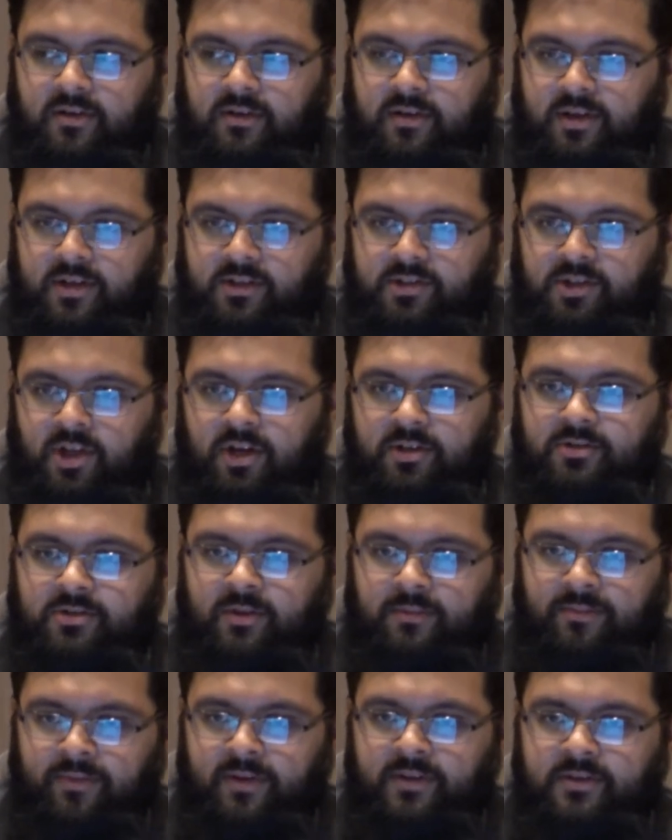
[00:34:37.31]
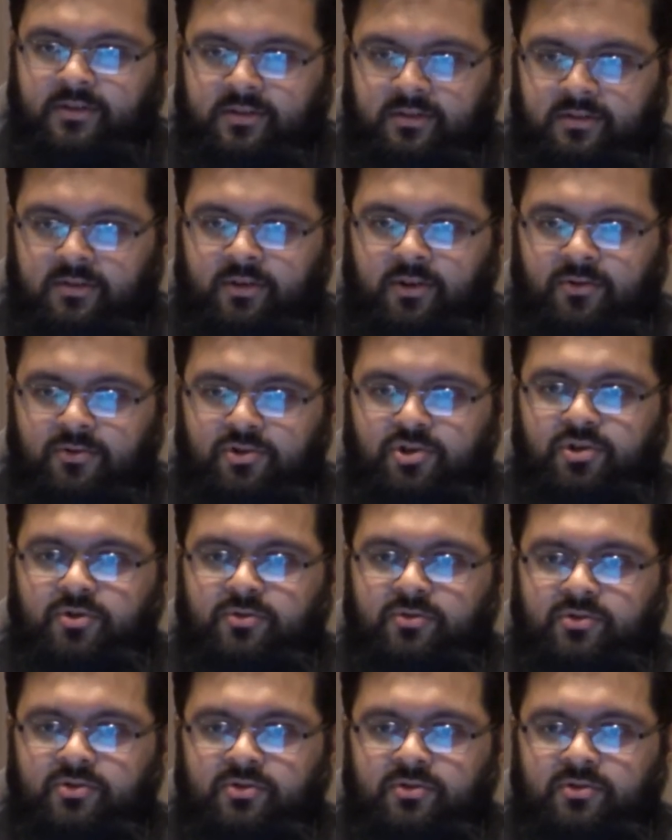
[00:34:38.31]
Right? It starts off as, you know,
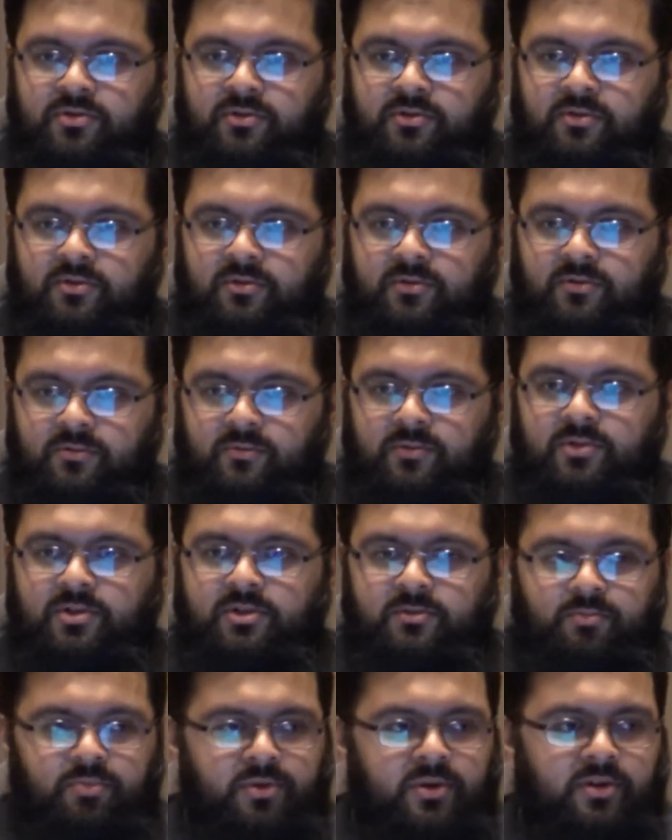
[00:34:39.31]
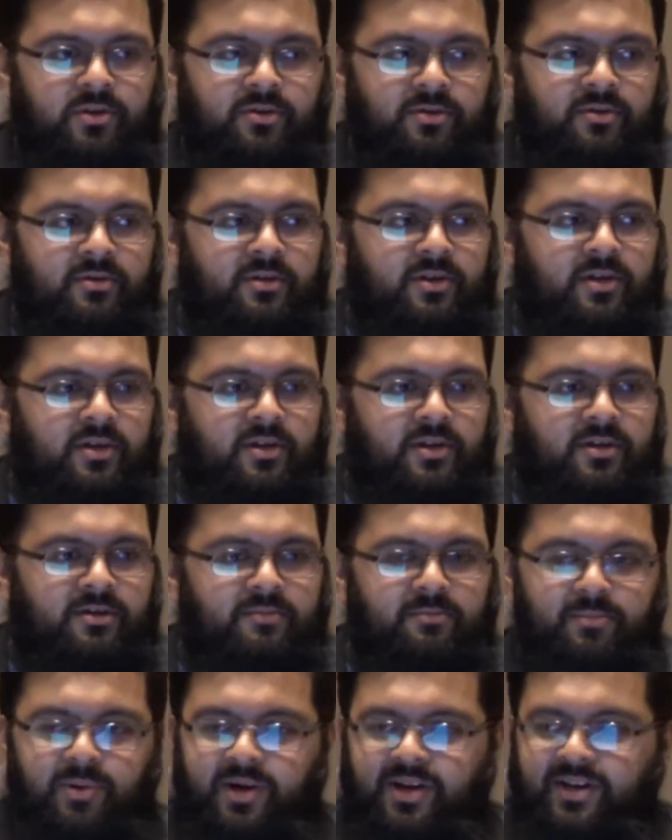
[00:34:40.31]
juice, which is pretty good,
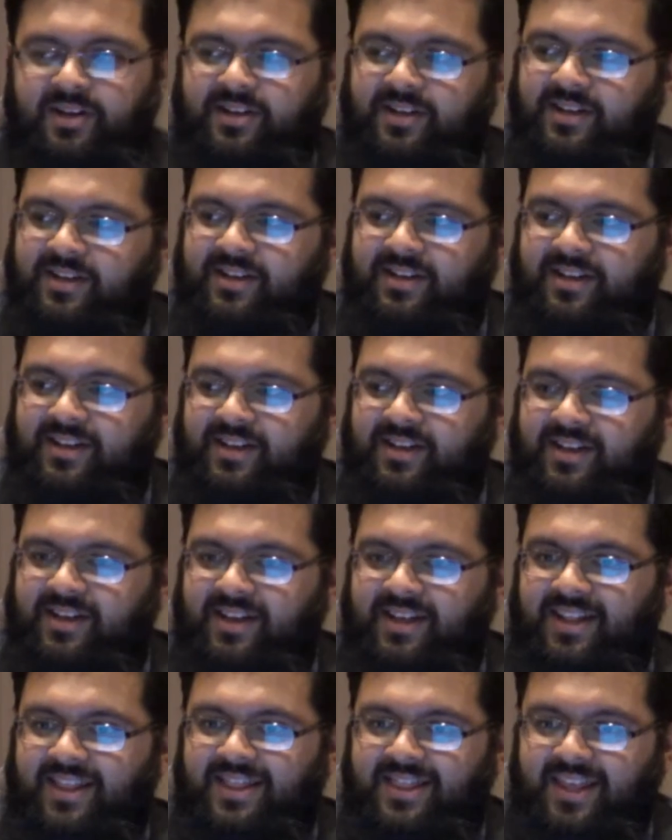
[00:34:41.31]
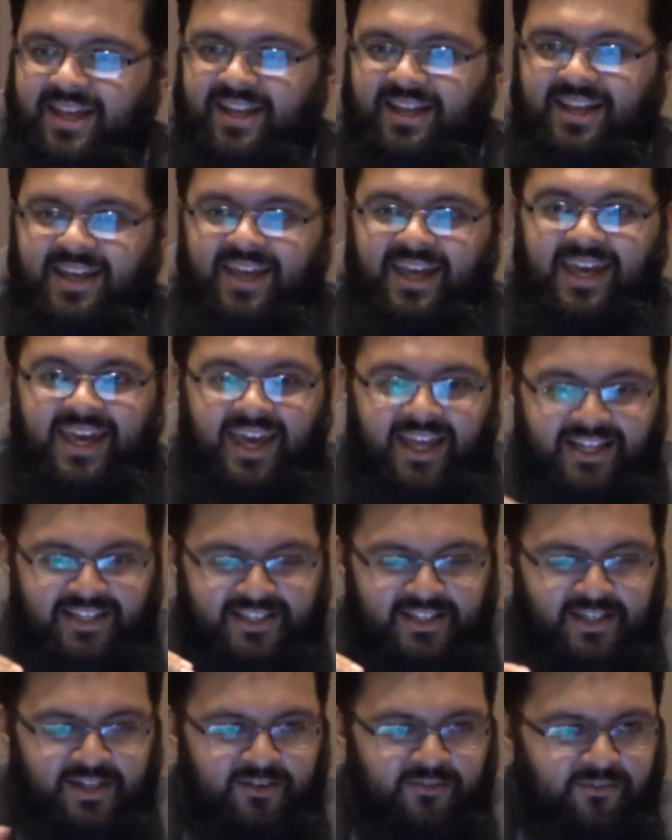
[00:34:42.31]
but then it
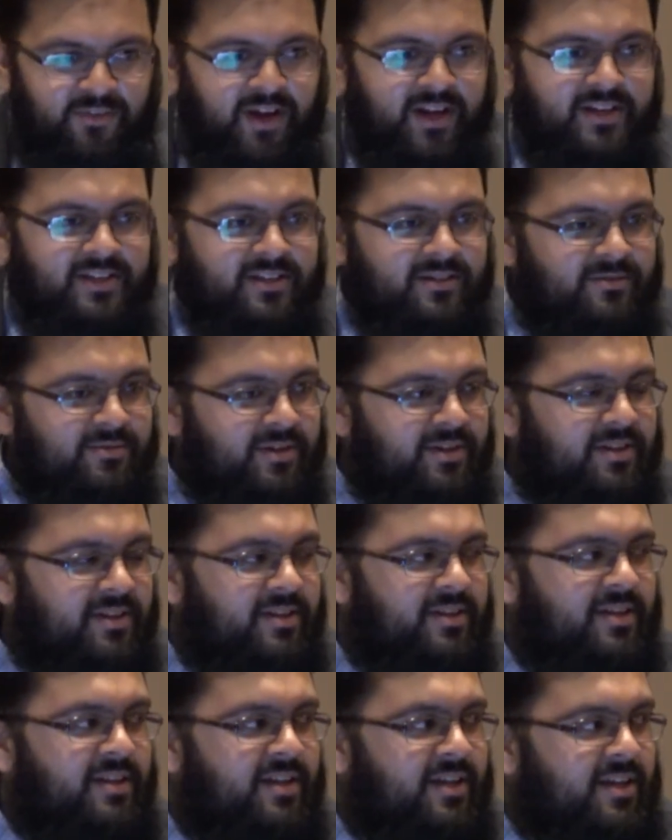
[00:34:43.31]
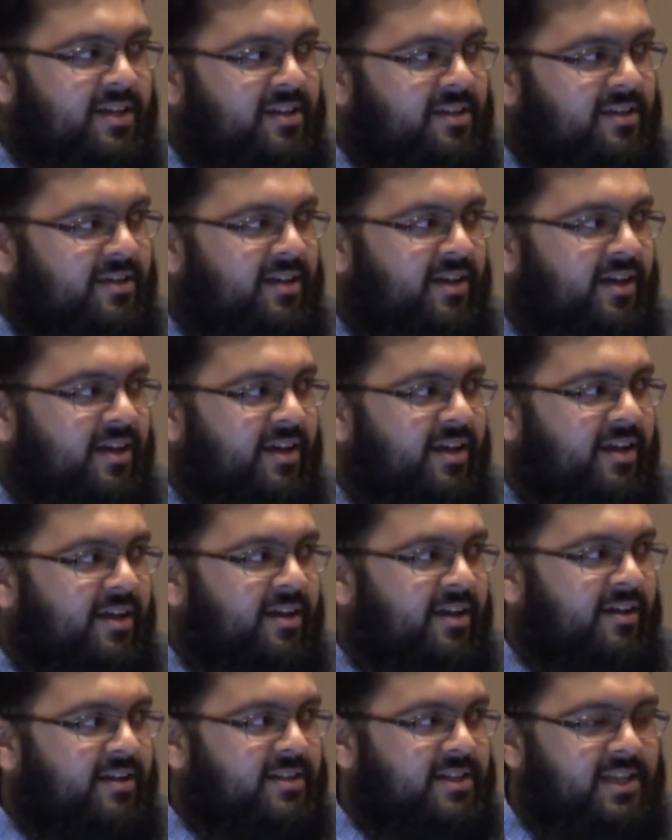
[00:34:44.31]
gets infected with
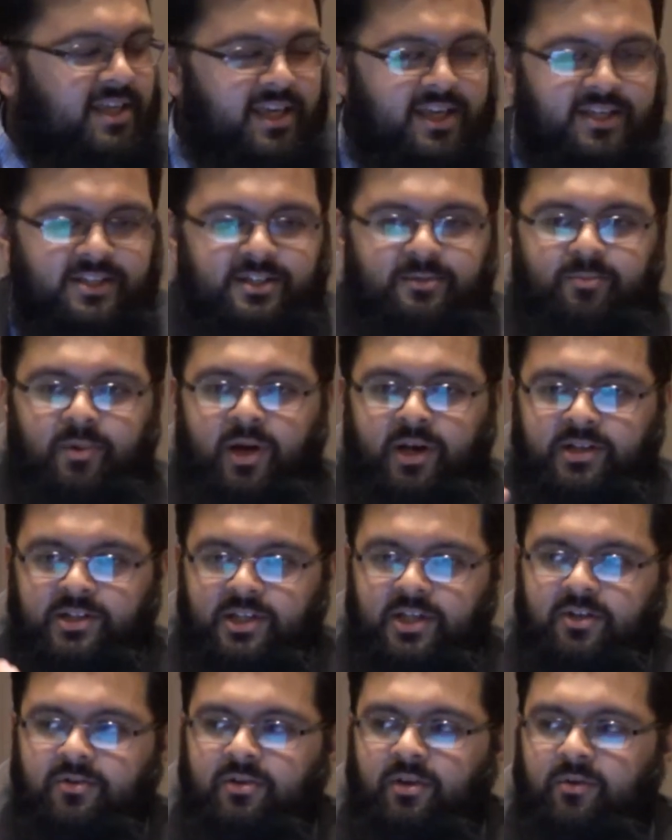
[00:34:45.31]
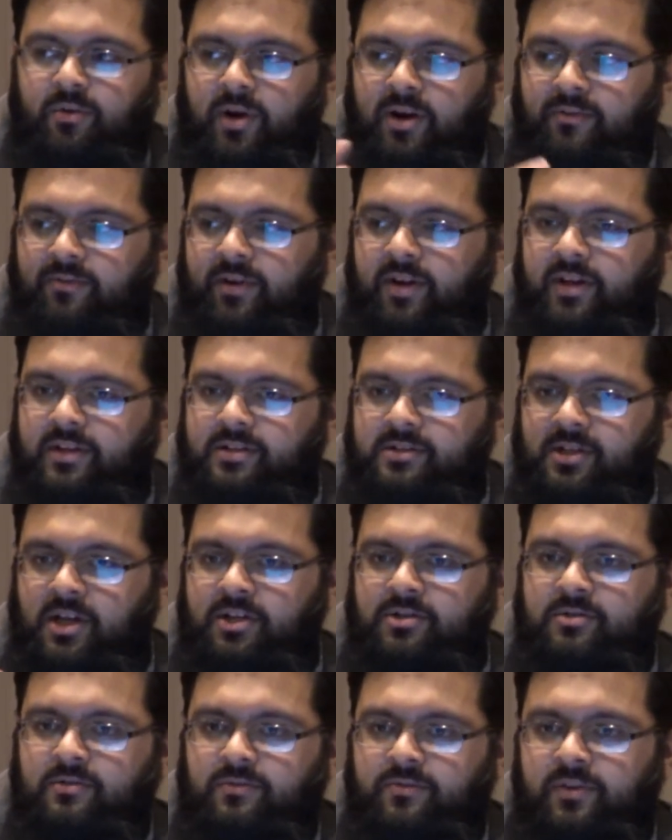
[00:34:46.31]
yeast, bacteria, whatever, and it
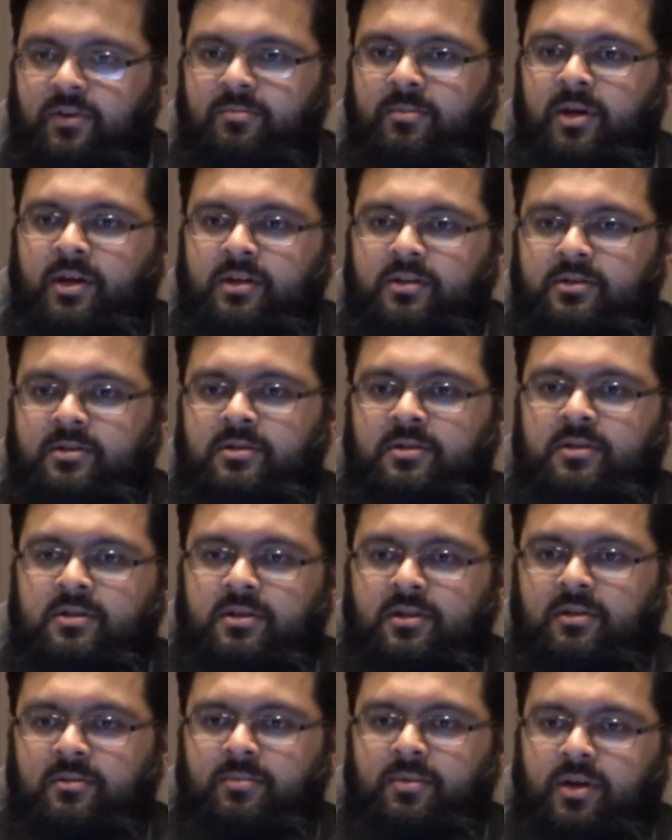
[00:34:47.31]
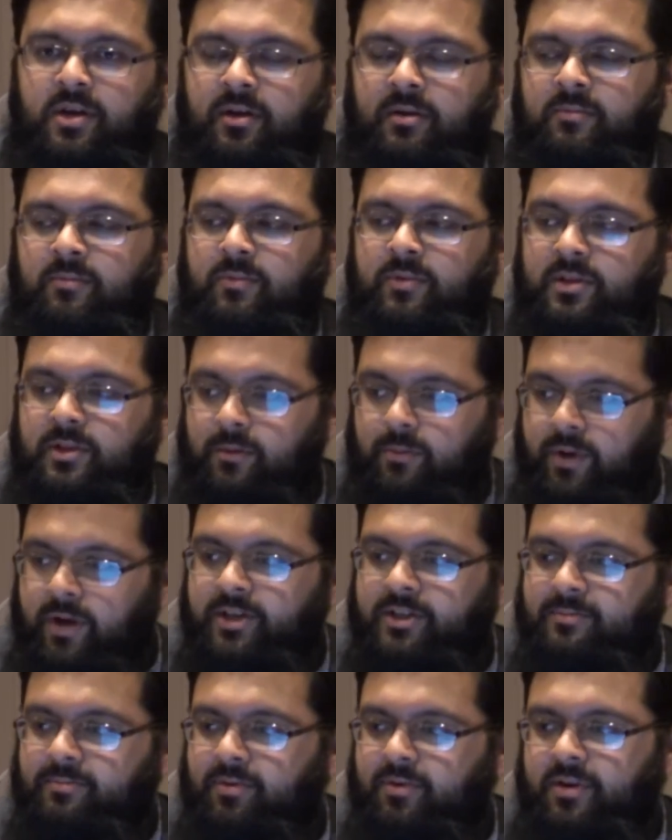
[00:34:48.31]
starts to ferment, become with the
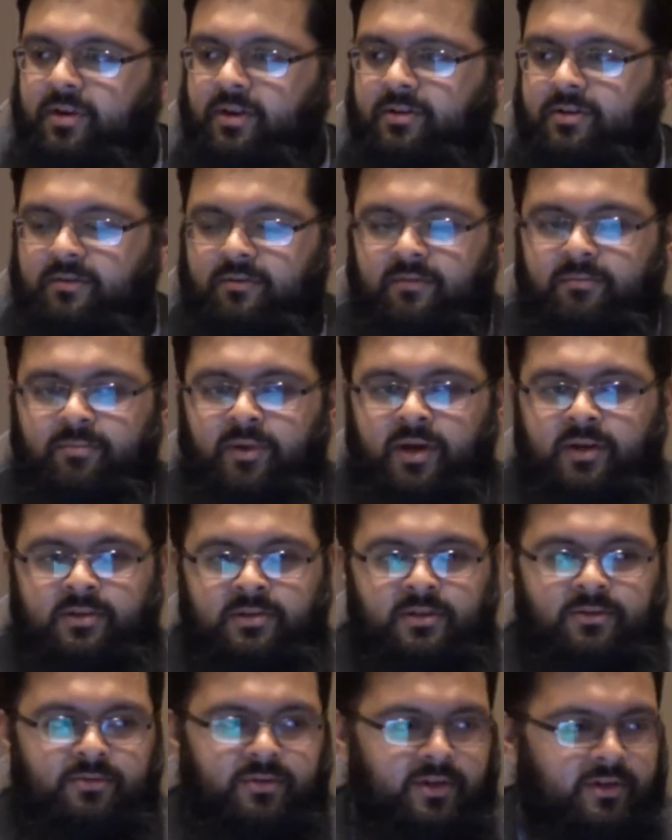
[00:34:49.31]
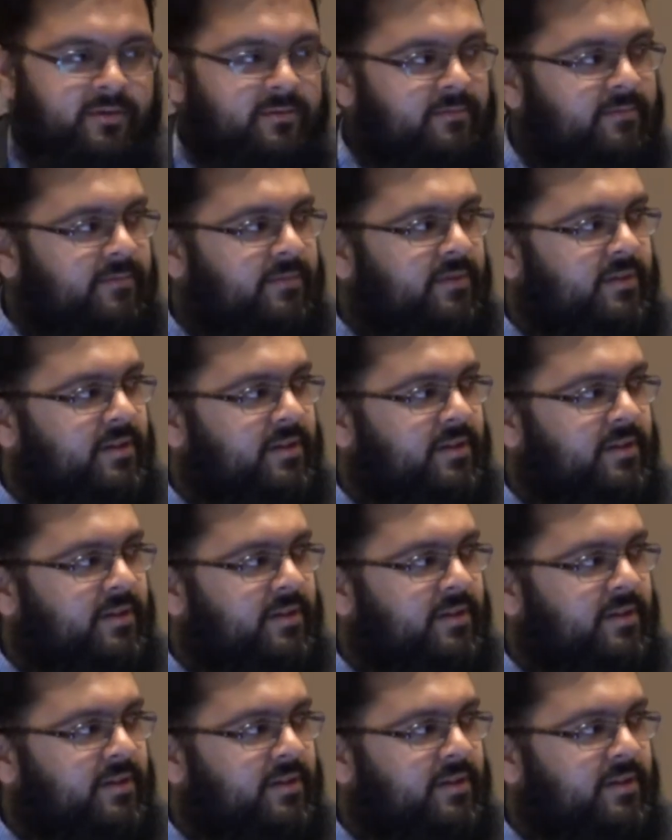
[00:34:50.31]
waste product of the bacteria.